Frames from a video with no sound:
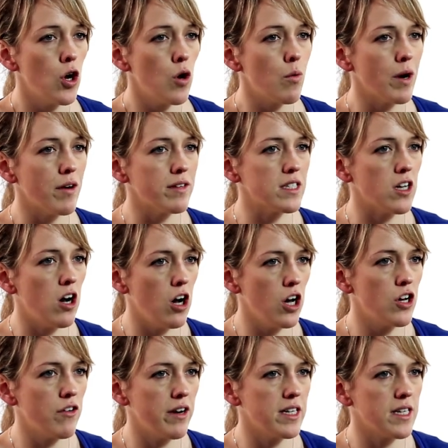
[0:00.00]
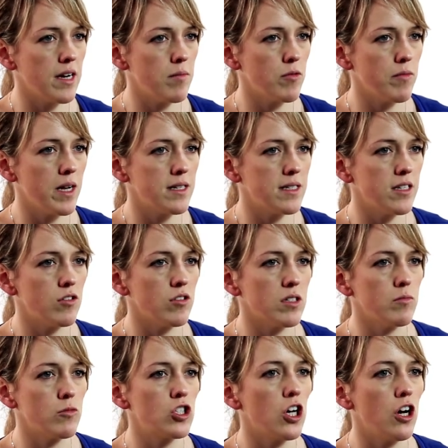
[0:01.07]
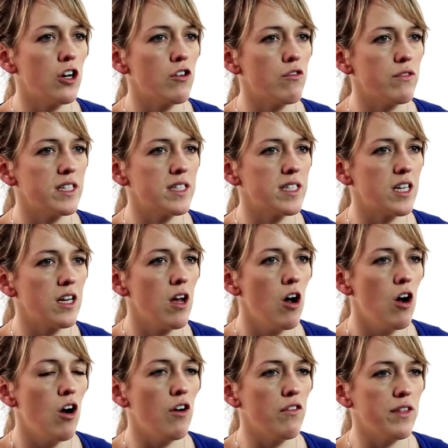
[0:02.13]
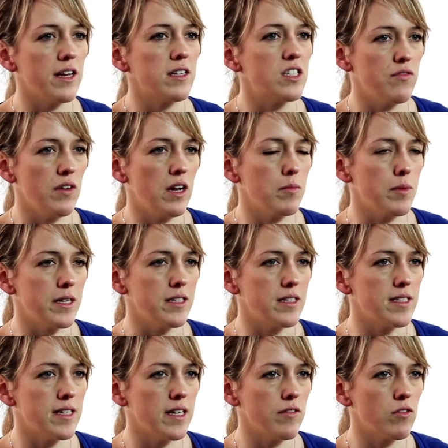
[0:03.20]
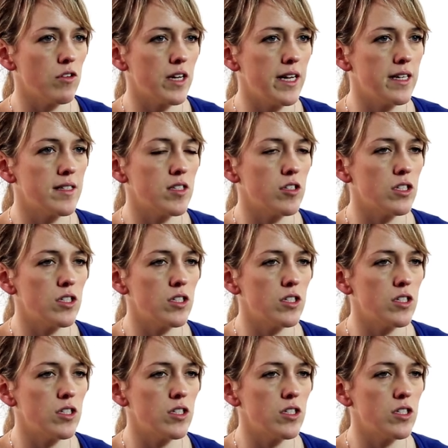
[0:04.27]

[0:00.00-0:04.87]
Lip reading: whereas a high-grade abnormality, there's a much higher risk of that developing into cervical cancer.